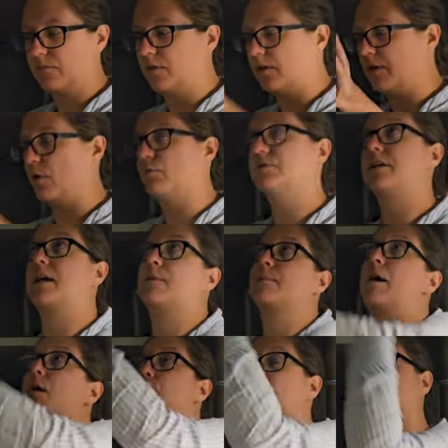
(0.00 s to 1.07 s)
you know, we'll take them
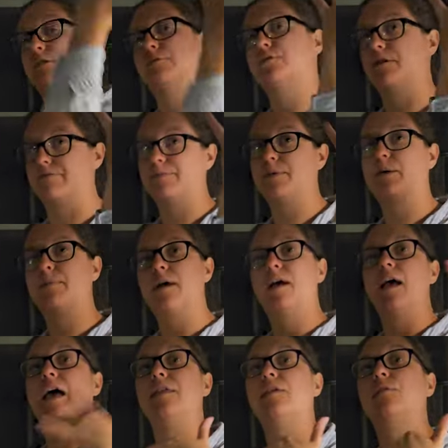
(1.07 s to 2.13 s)
out, we'll kind of shove them up.
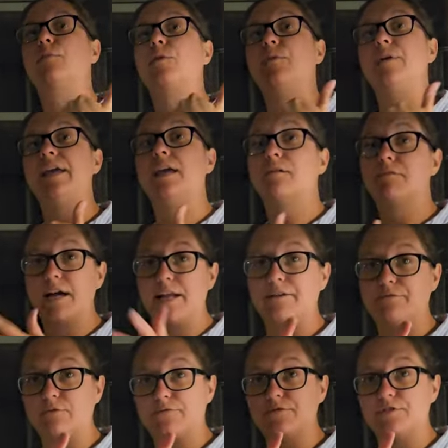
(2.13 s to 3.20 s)
And then when we get ready
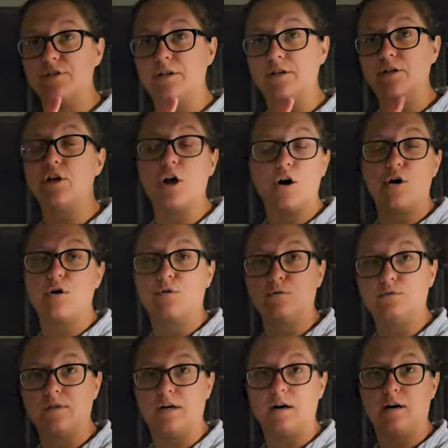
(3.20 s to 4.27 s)
to
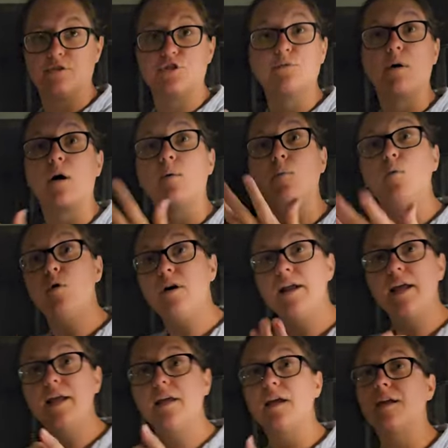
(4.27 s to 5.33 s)
go tomorrow
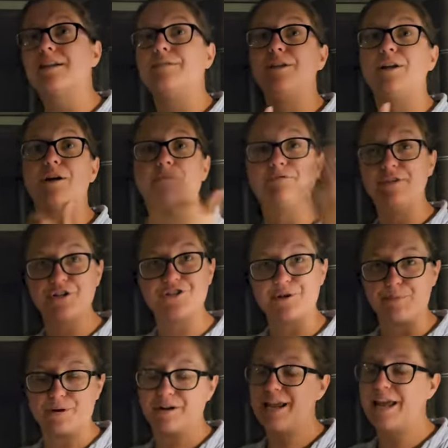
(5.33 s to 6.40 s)
morning and, you know, finish
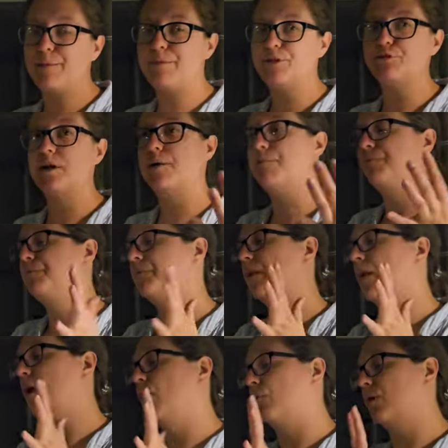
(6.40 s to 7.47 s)
up our camping trip,
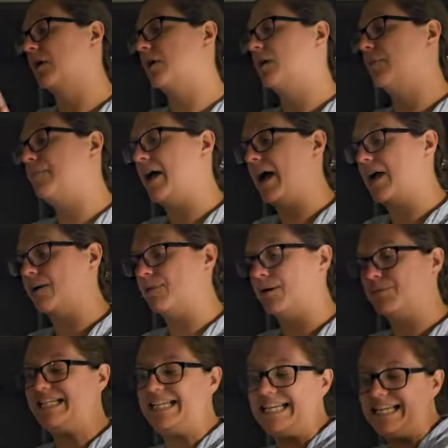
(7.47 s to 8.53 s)
we're gonna pack them
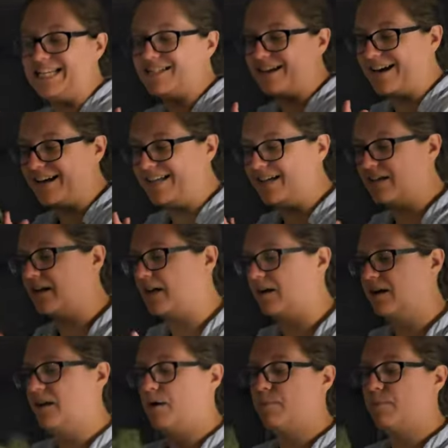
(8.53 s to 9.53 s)
up teeny tiny again.